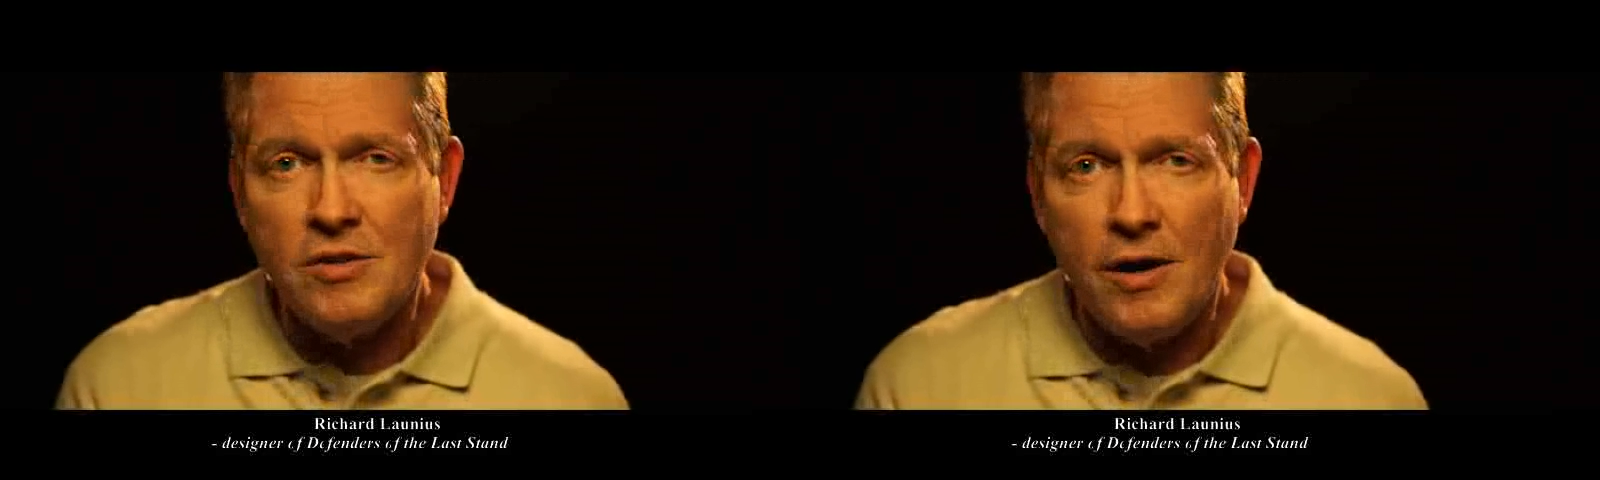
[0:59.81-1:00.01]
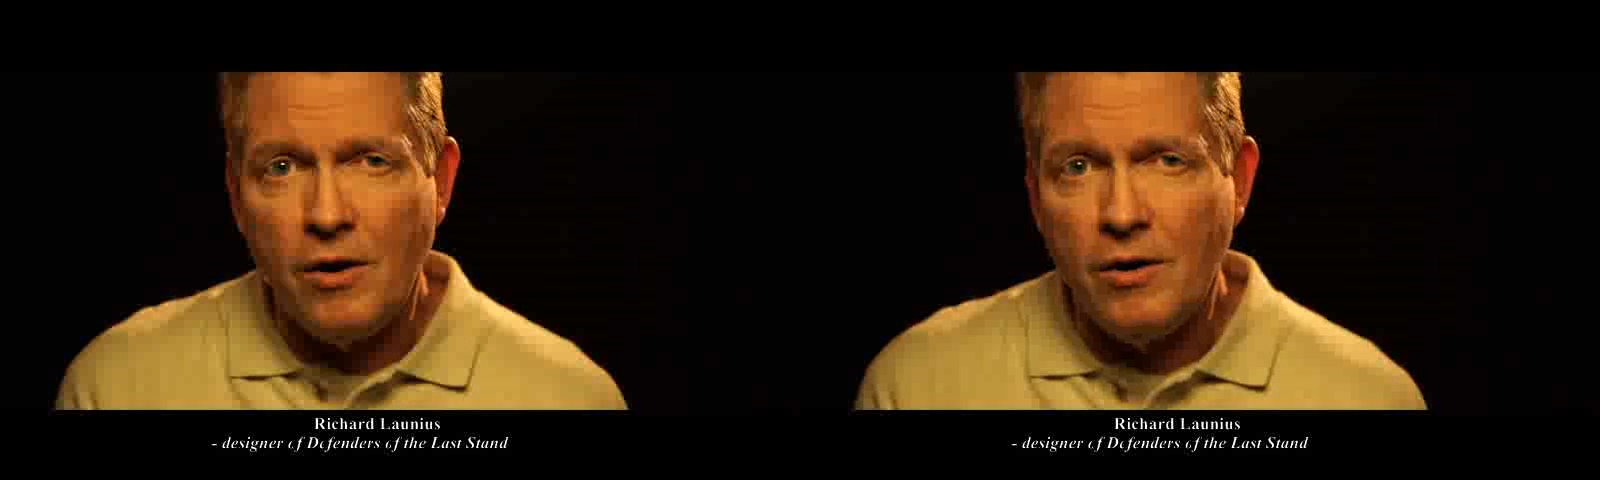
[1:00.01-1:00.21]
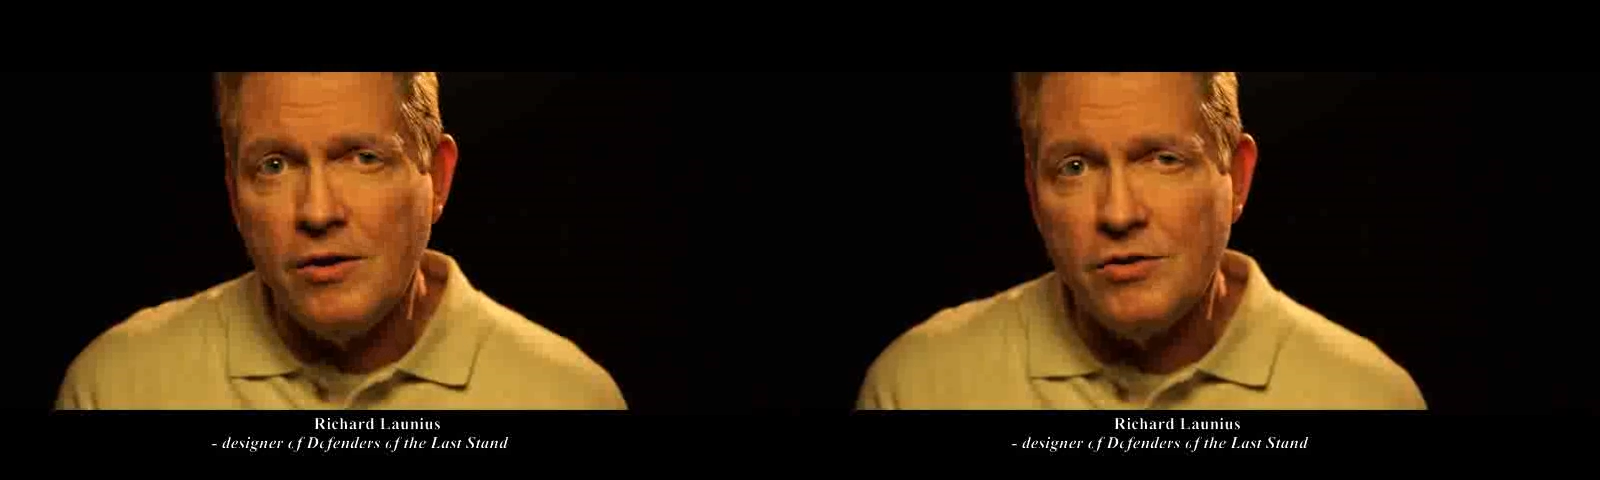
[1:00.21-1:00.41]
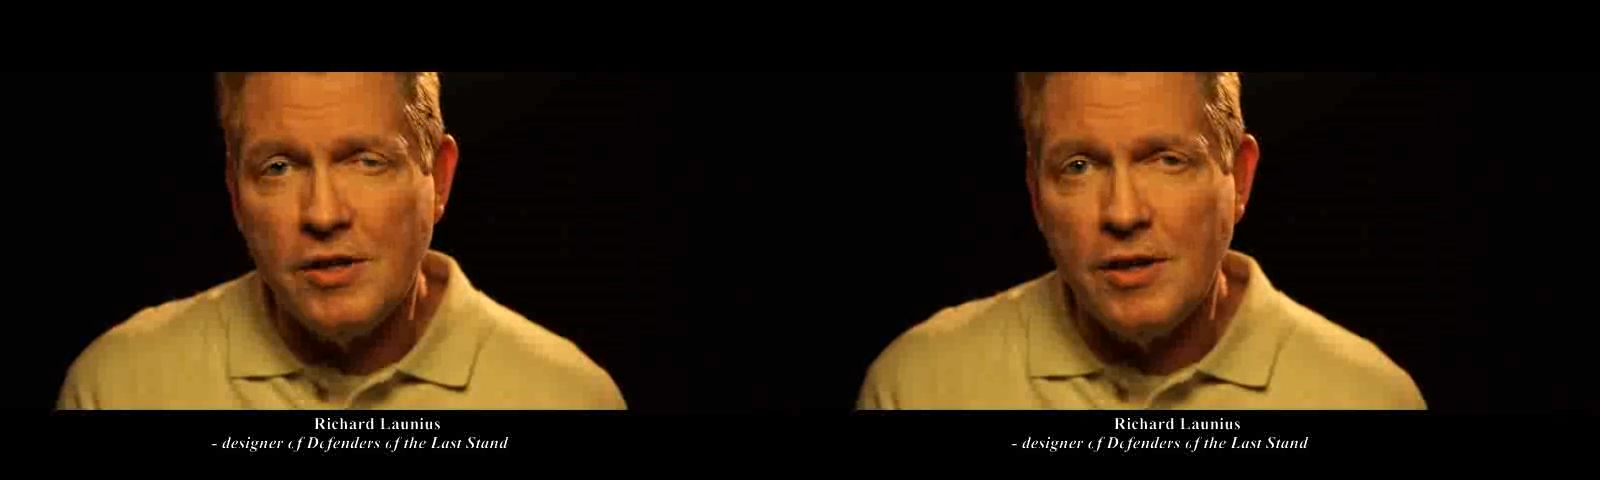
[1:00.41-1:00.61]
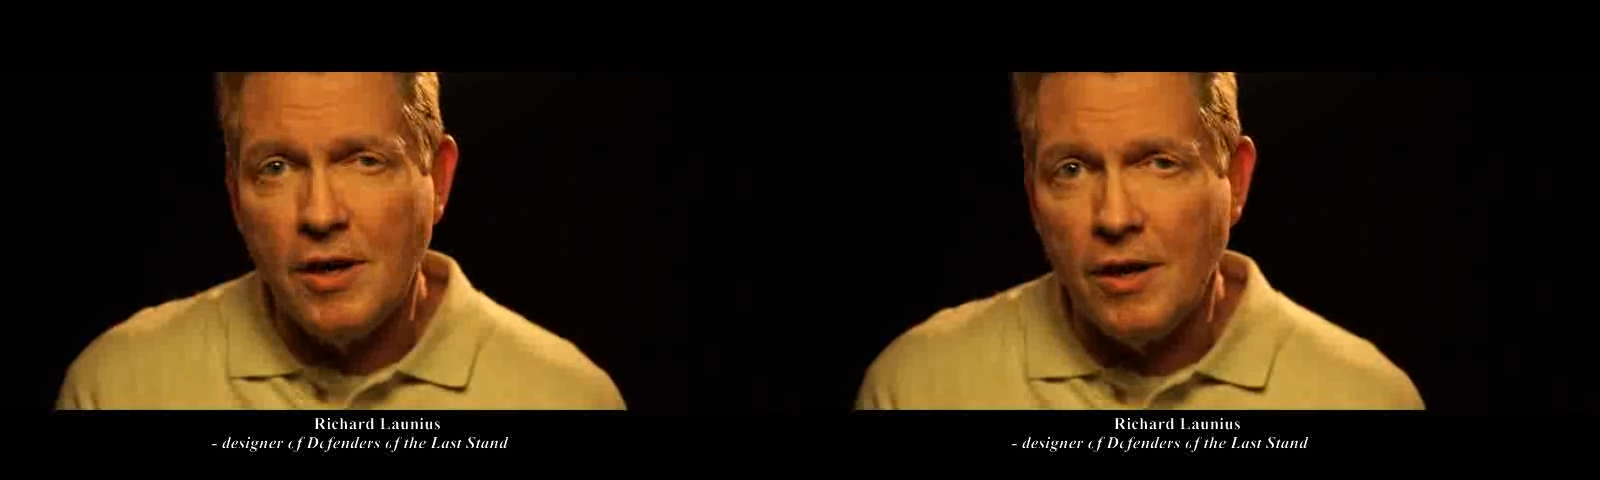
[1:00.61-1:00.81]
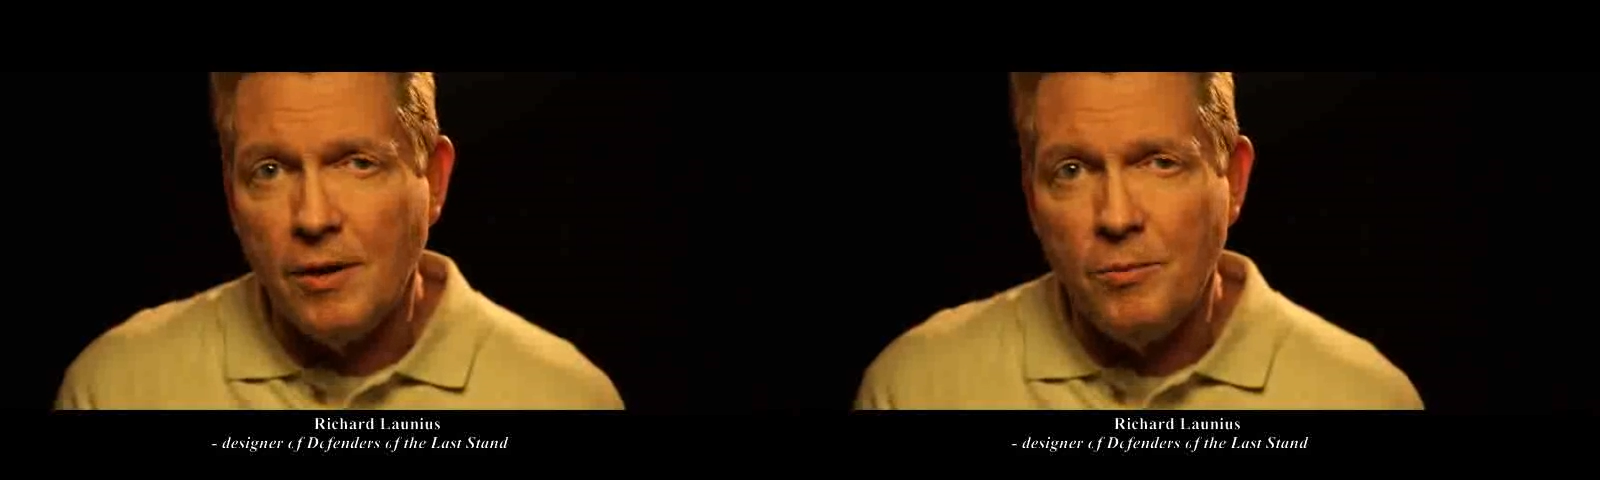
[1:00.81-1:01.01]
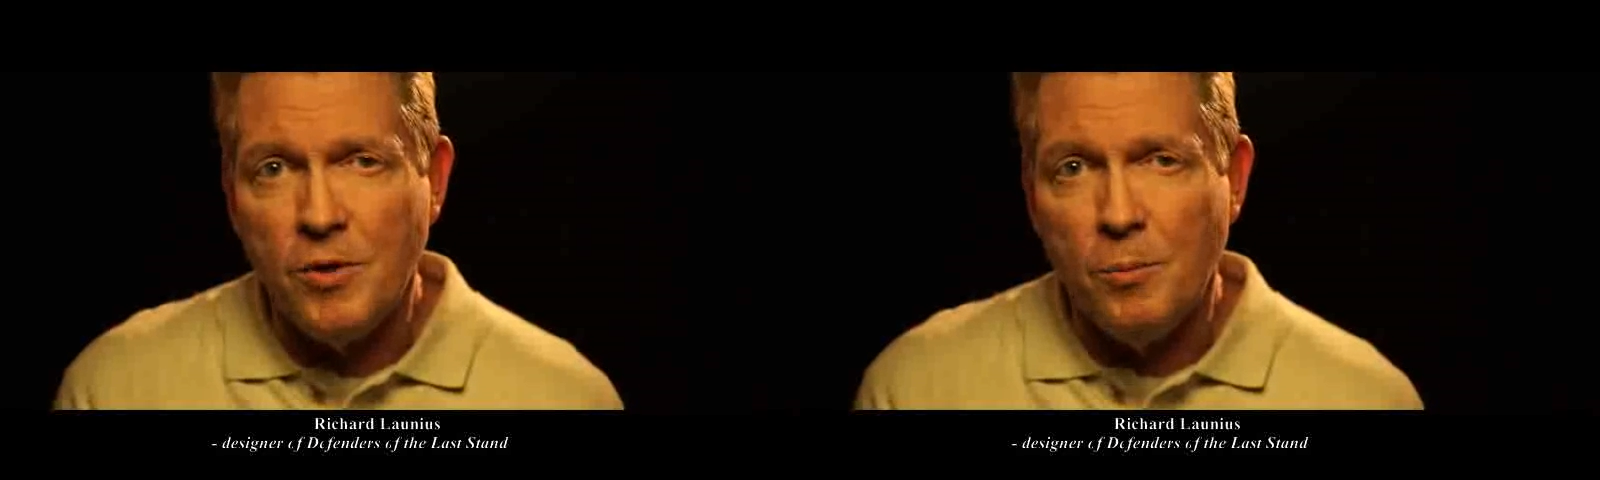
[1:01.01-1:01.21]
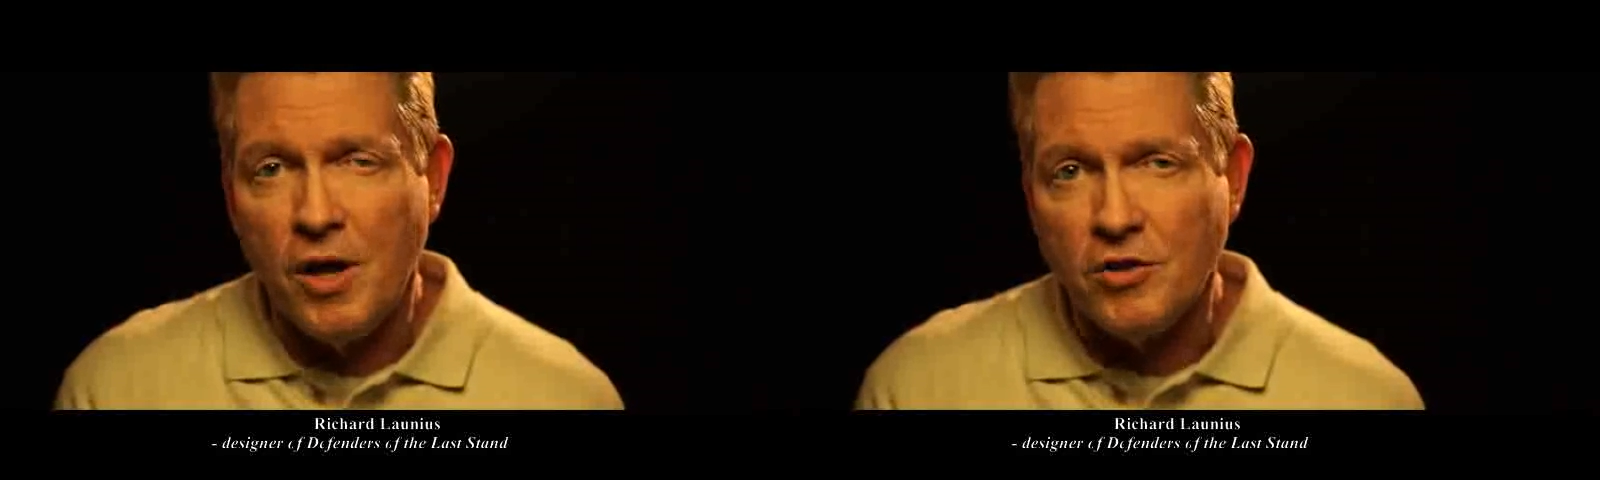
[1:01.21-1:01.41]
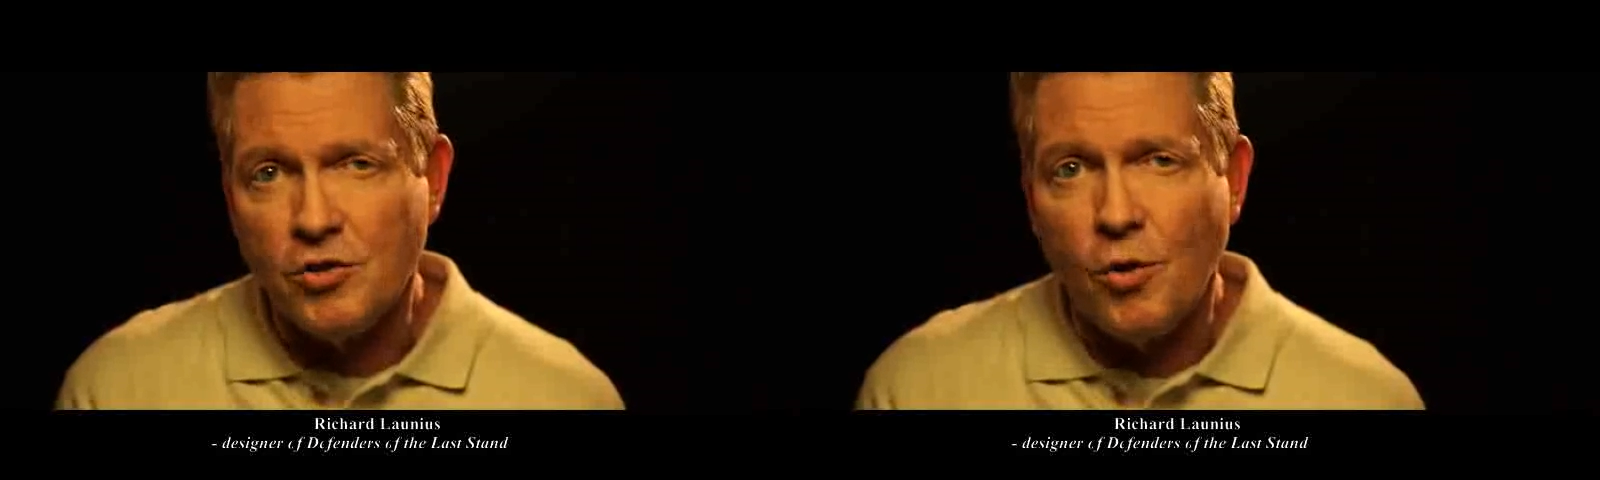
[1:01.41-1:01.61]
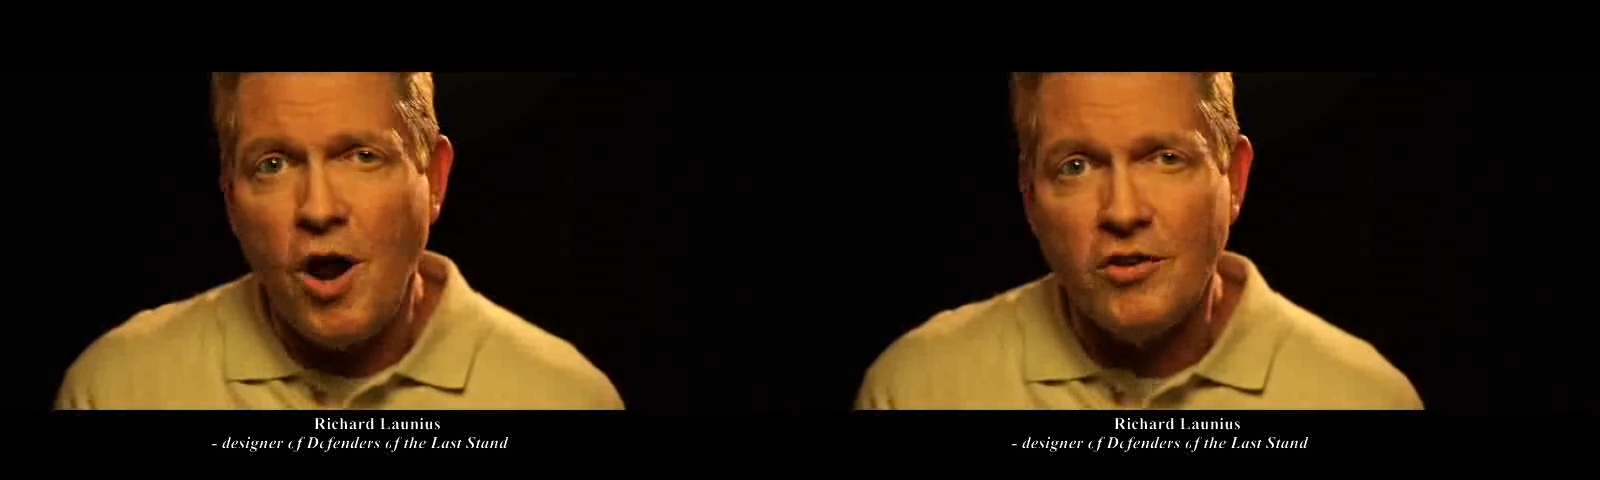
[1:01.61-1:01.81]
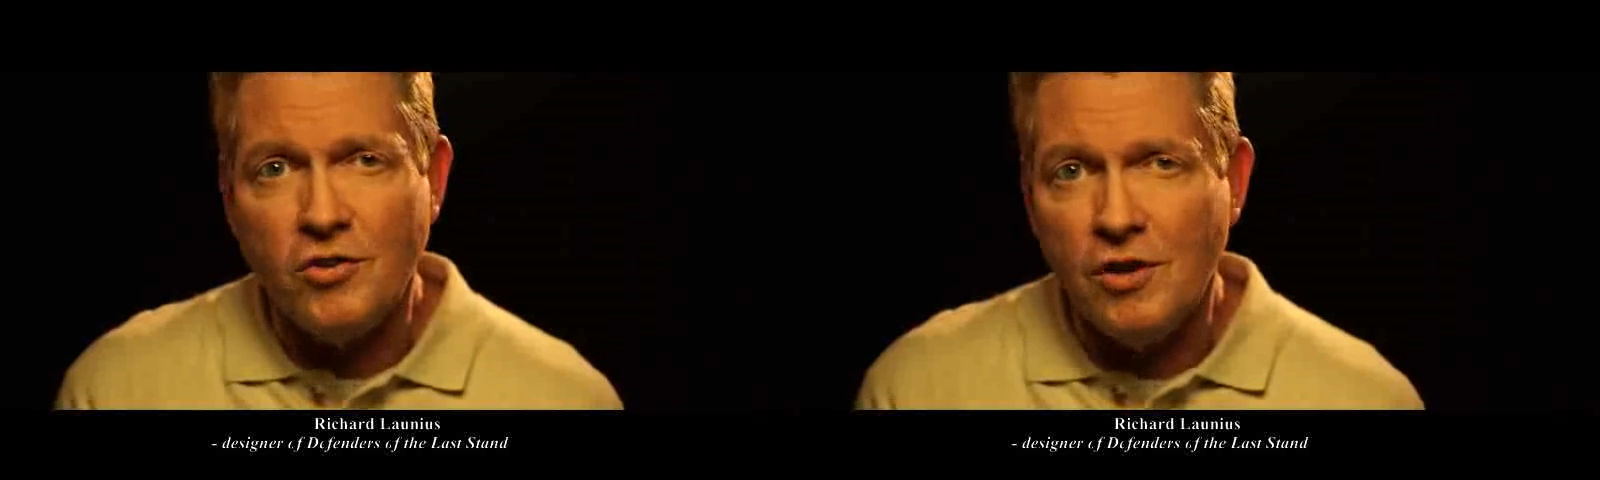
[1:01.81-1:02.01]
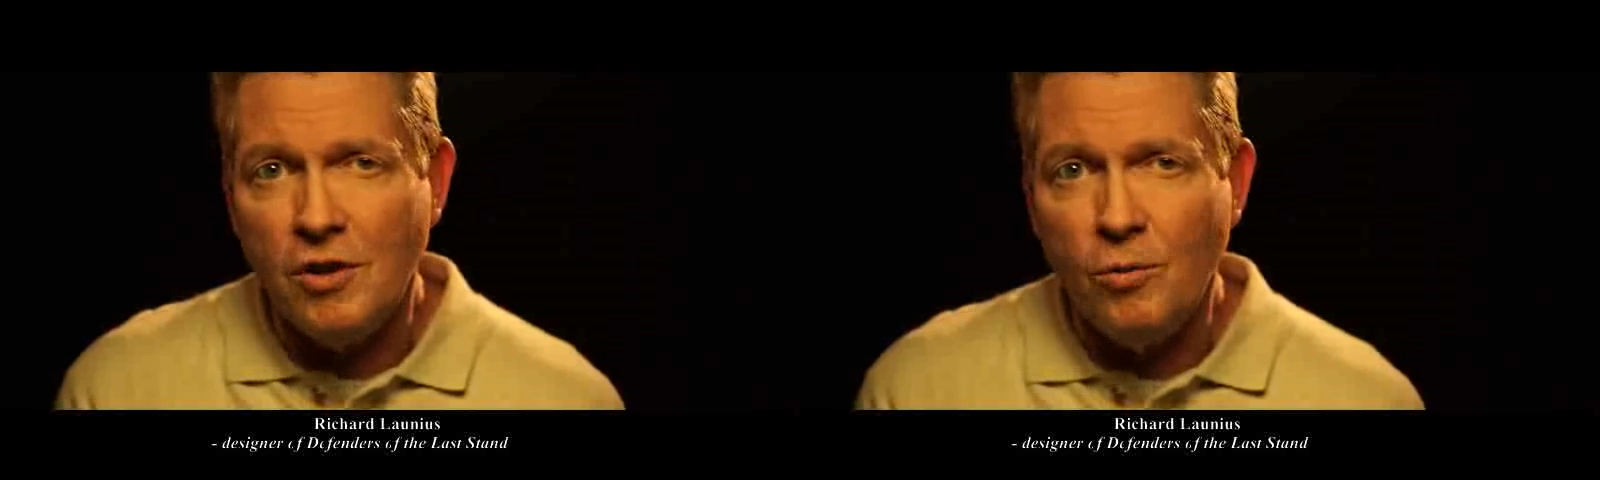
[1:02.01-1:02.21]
there is the monstrosity,